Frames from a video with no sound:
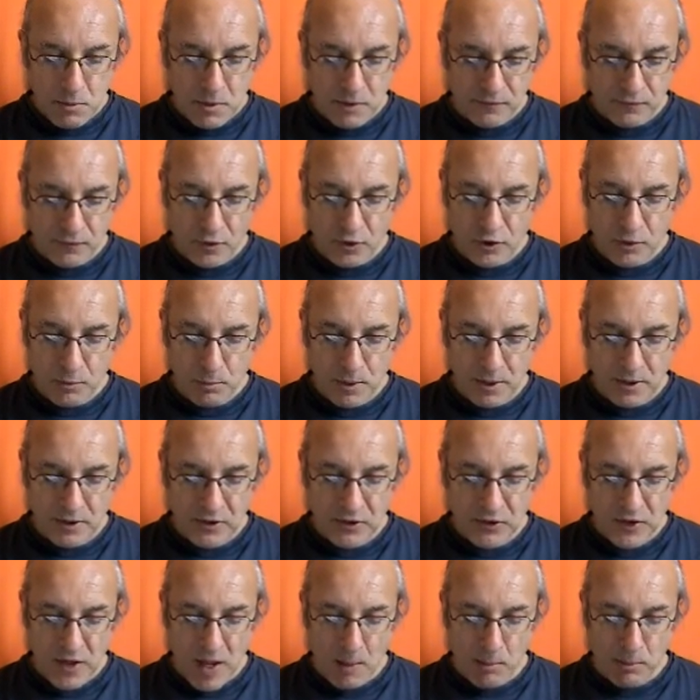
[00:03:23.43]
But first be
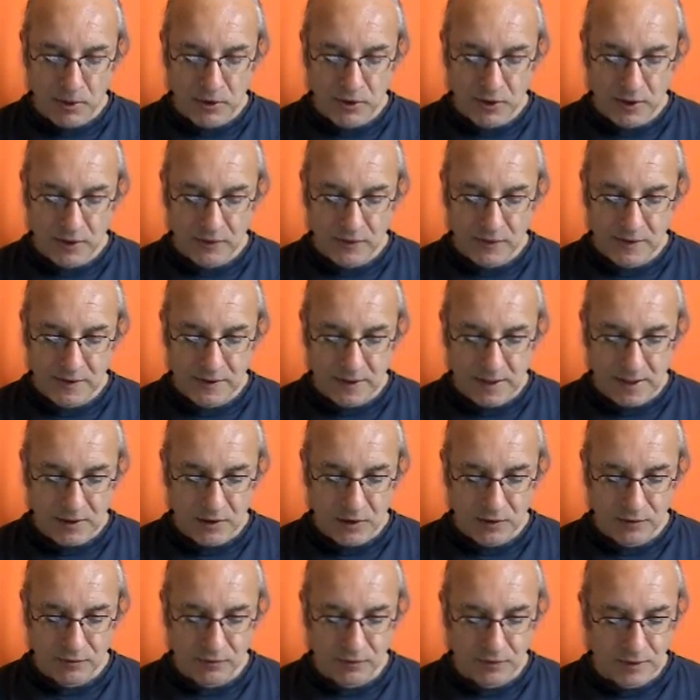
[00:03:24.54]
established in the
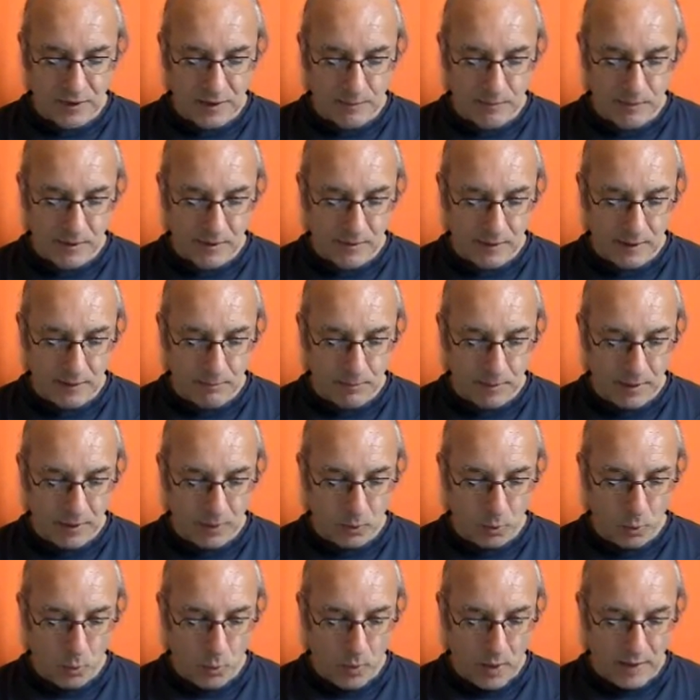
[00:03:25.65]
state of deep sleep
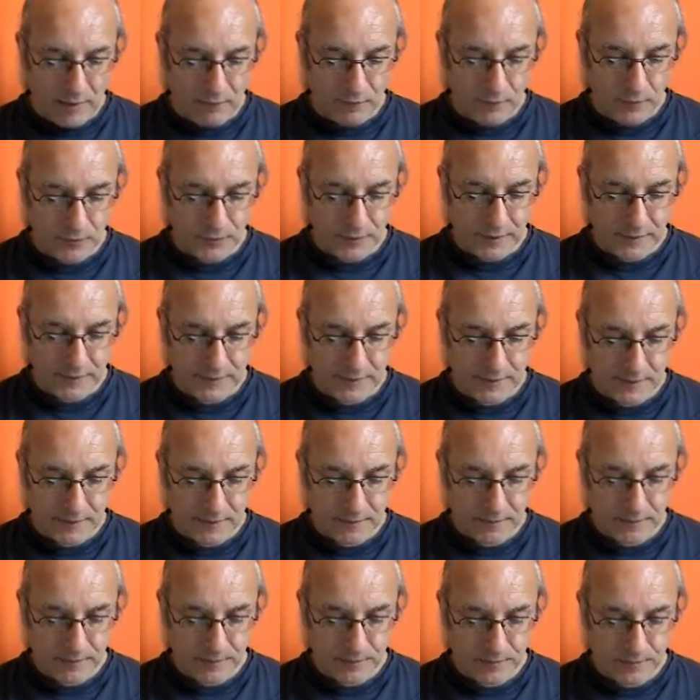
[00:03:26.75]
in wakefulness.